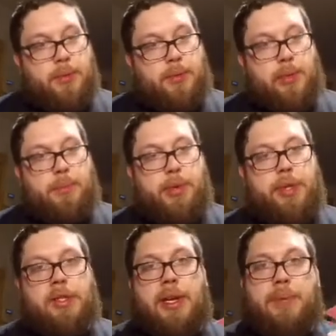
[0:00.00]
They're both
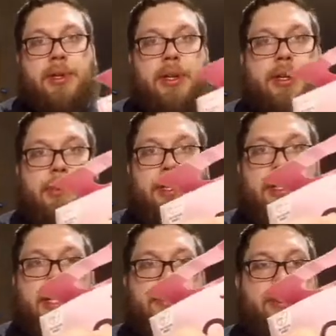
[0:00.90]
say
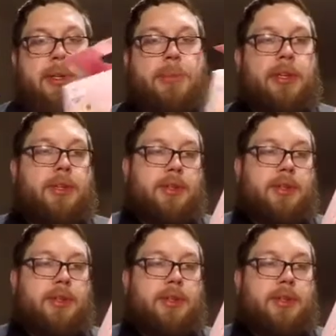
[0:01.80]
100% of something.